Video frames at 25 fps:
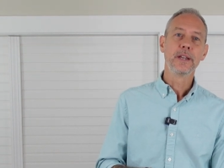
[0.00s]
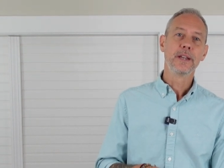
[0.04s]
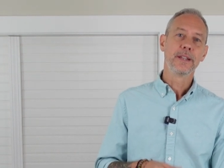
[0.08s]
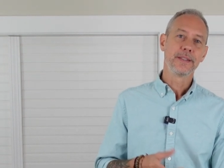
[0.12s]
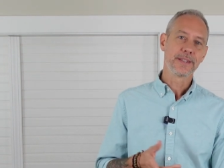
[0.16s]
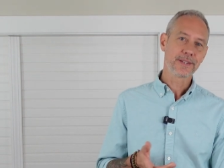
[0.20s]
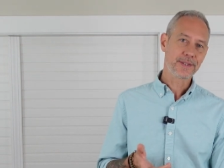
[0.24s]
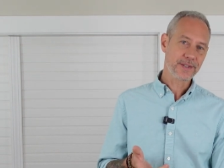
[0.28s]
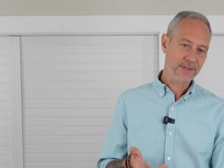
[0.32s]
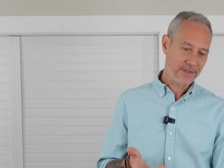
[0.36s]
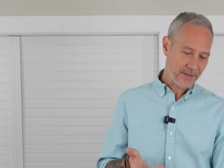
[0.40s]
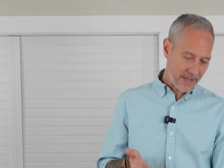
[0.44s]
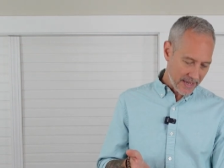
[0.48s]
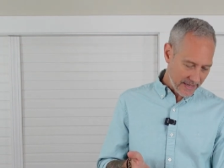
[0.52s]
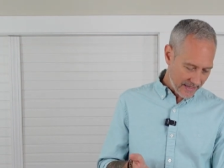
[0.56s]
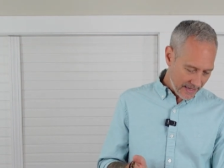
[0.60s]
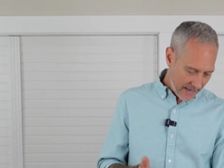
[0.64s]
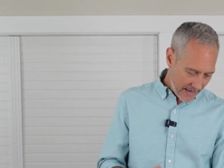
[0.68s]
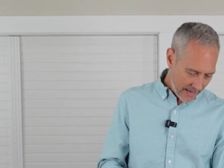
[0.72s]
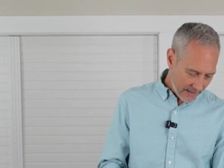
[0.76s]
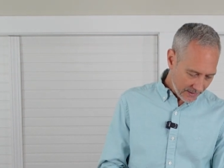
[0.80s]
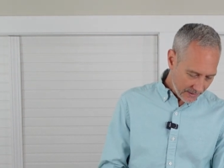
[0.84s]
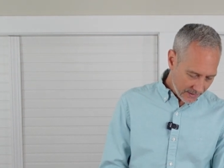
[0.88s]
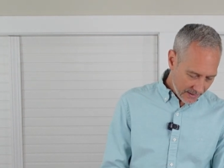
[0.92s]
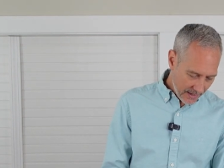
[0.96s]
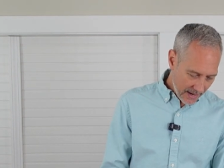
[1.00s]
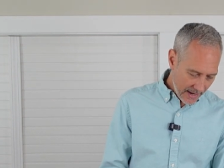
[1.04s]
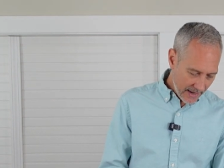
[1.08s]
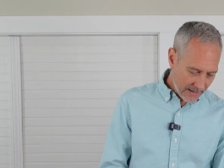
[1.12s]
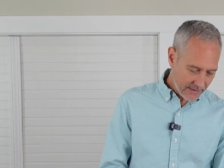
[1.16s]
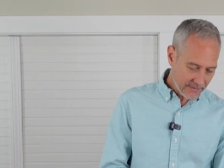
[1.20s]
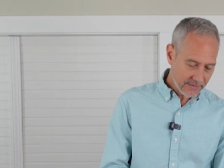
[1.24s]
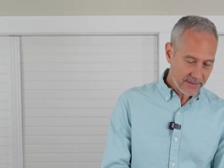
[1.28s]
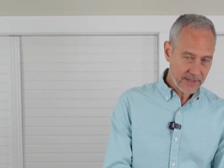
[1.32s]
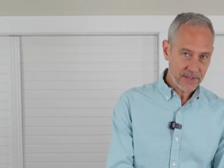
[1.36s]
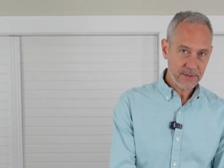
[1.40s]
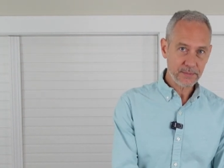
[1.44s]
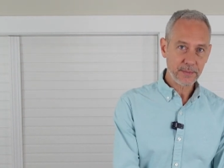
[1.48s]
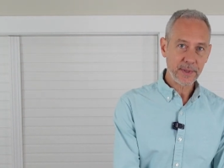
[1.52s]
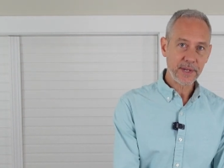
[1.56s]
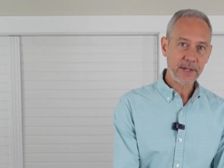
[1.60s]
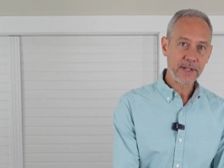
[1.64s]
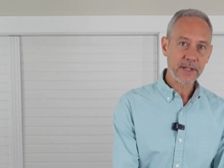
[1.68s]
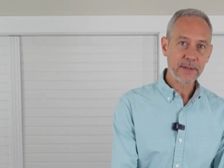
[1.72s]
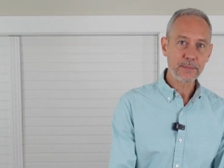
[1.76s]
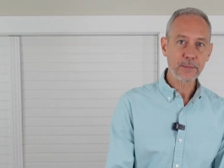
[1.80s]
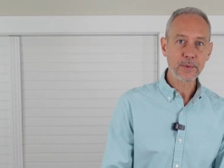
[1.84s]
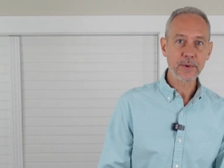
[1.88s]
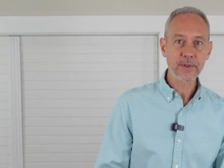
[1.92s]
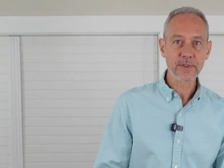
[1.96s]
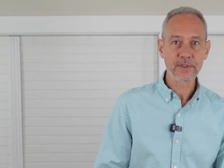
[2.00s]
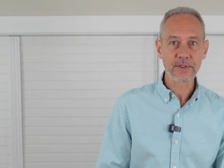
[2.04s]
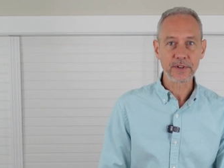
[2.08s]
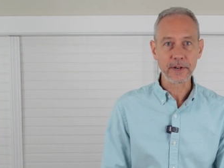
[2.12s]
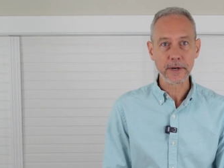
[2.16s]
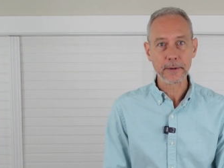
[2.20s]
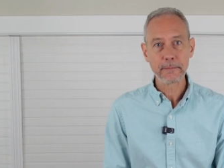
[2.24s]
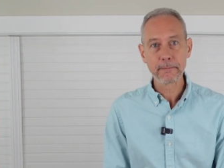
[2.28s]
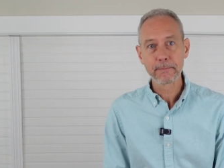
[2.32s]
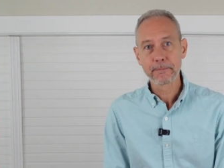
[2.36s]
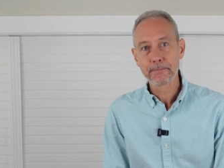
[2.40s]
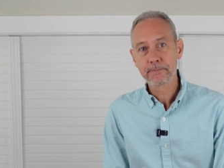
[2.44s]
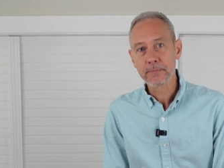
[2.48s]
This is like 8 or 9 of these medium ones here.